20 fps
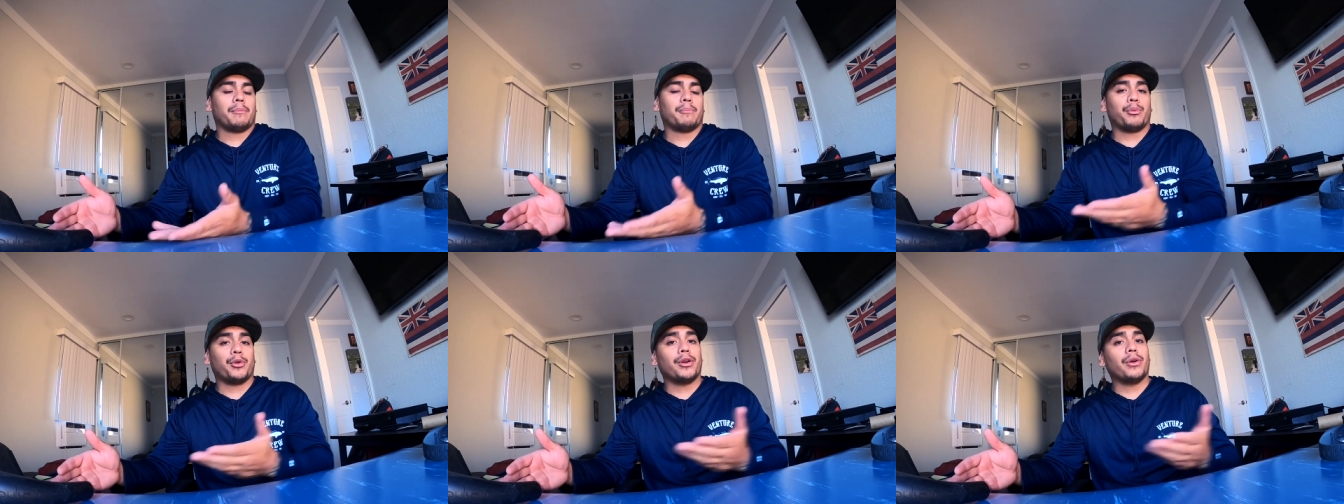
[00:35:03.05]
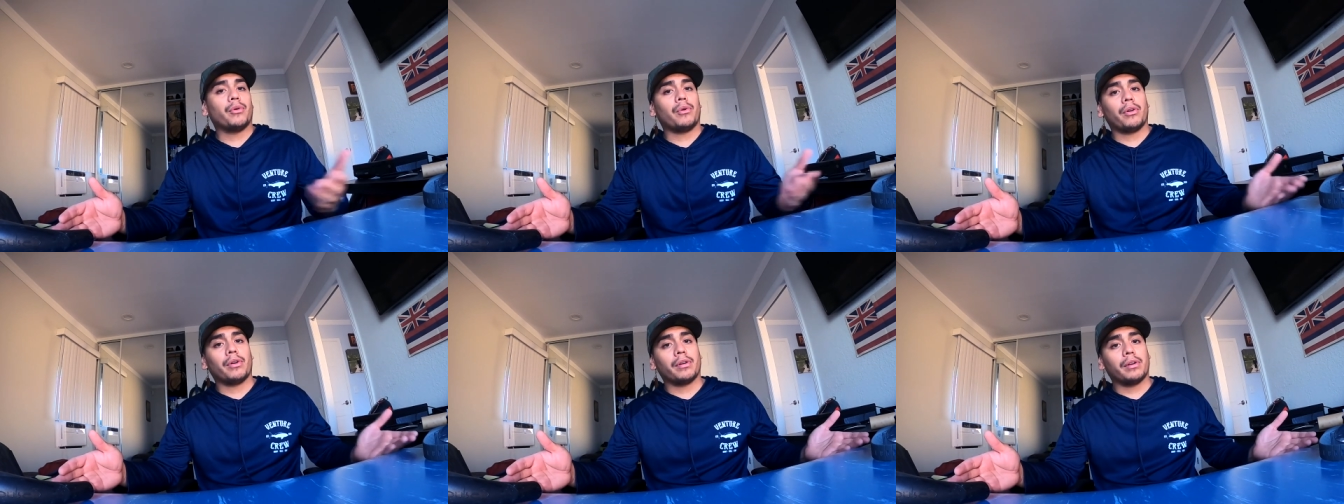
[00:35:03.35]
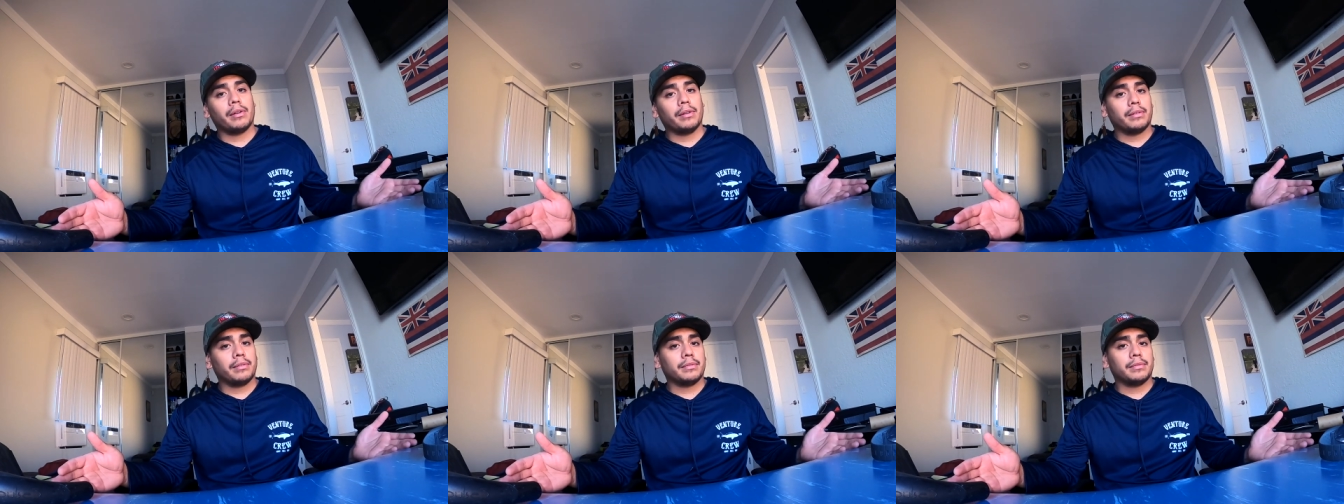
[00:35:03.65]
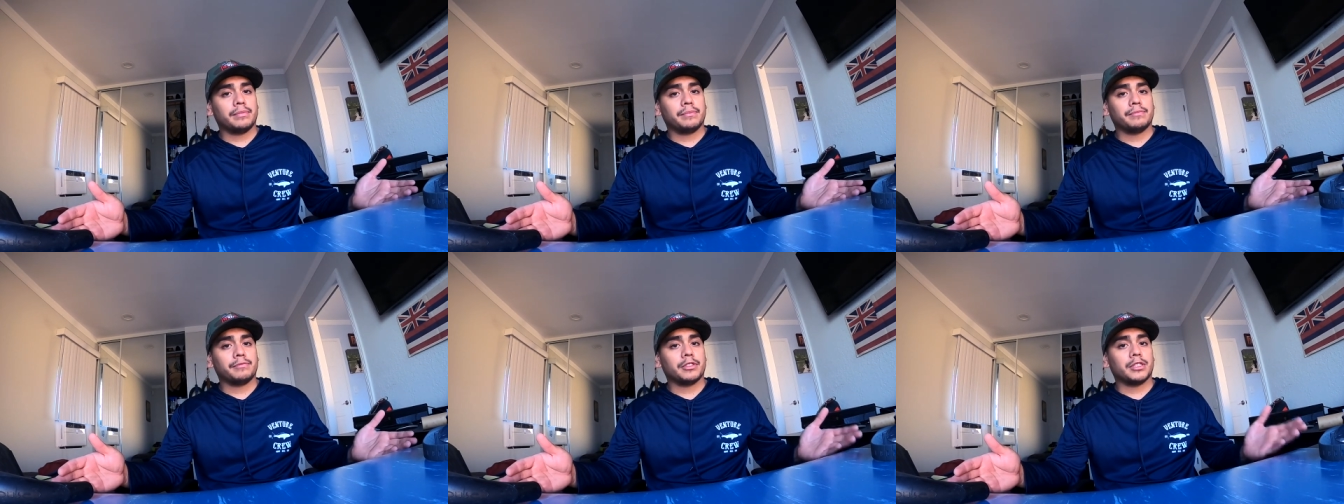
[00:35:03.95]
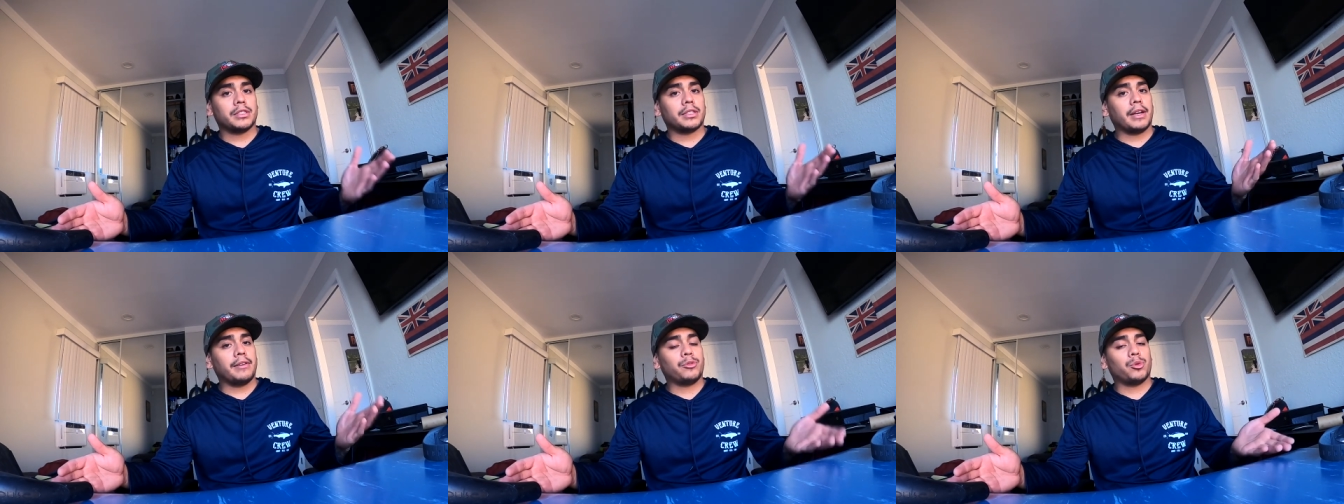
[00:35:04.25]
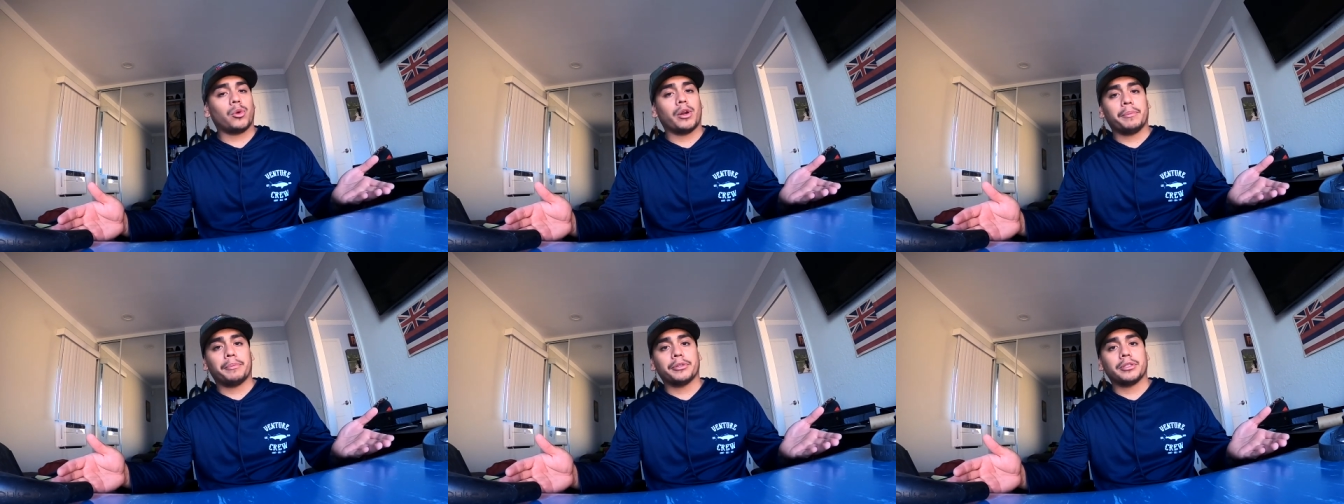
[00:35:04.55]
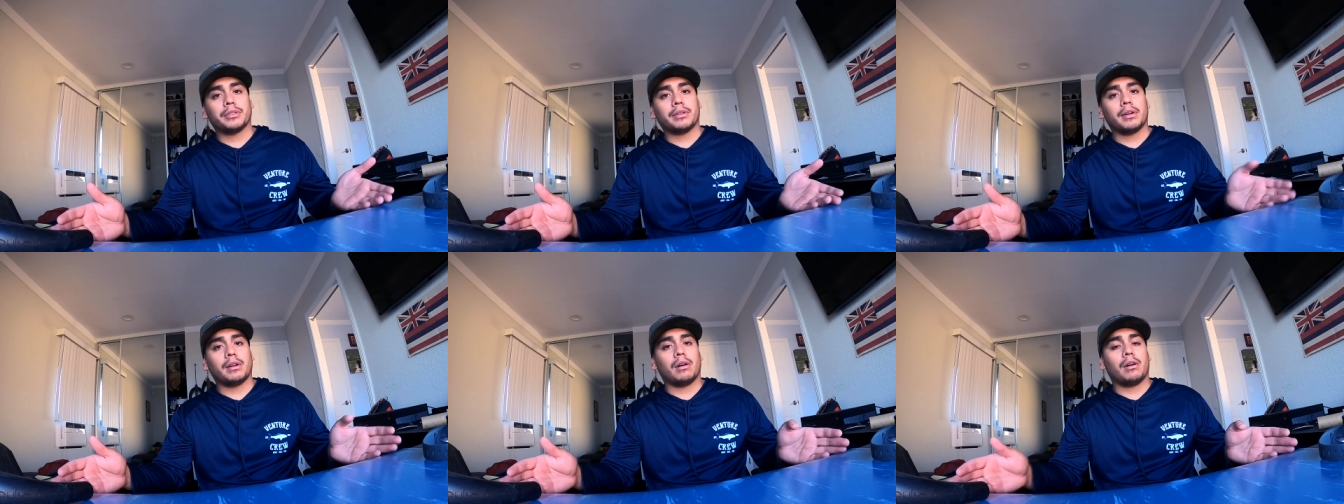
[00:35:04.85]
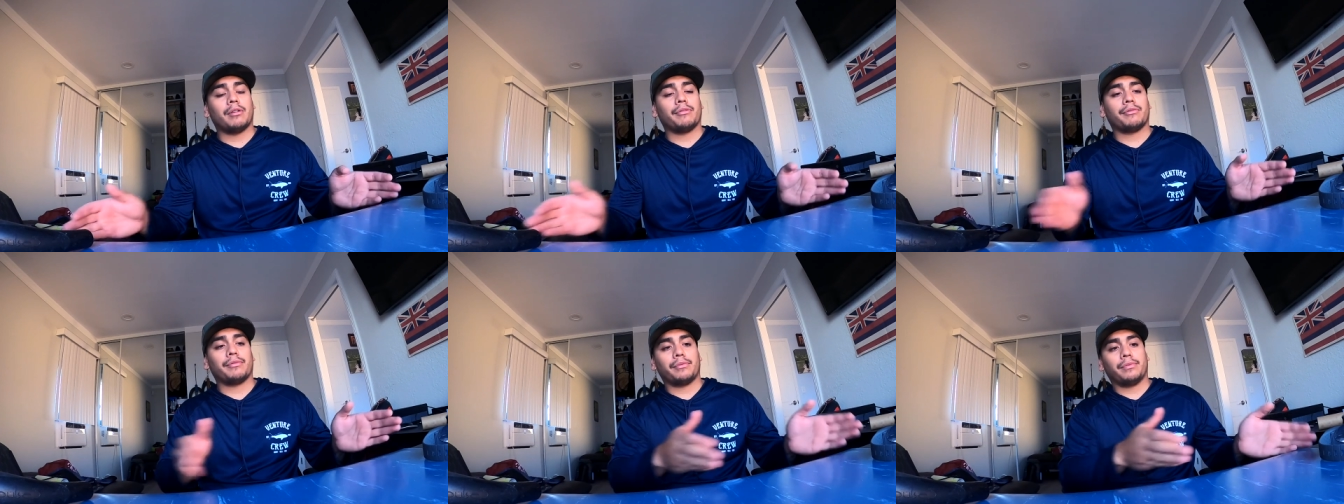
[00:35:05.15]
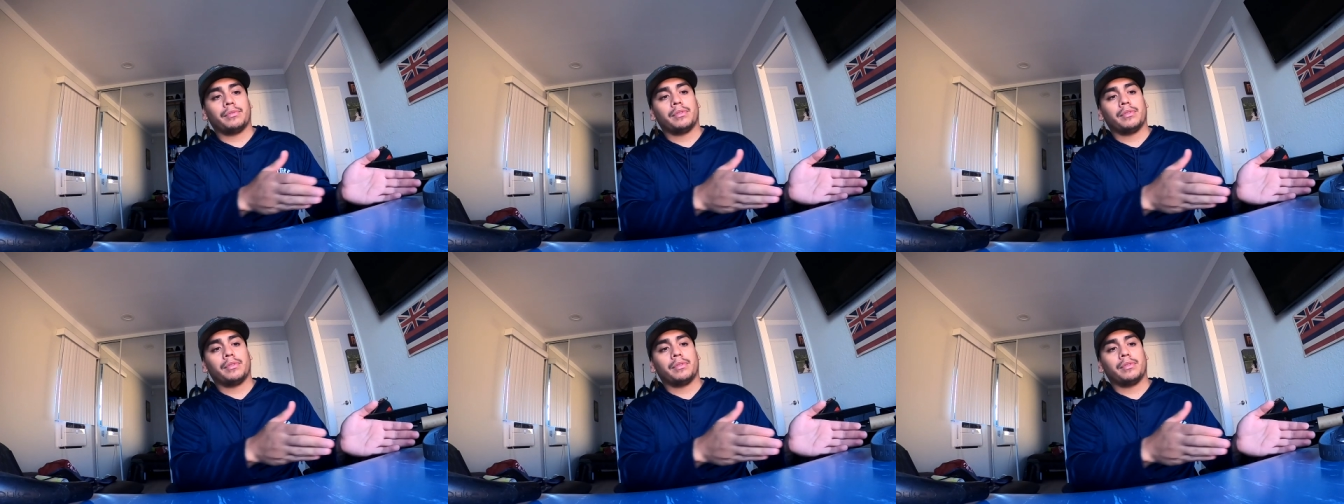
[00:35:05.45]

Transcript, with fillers: Pre order, save 20% off,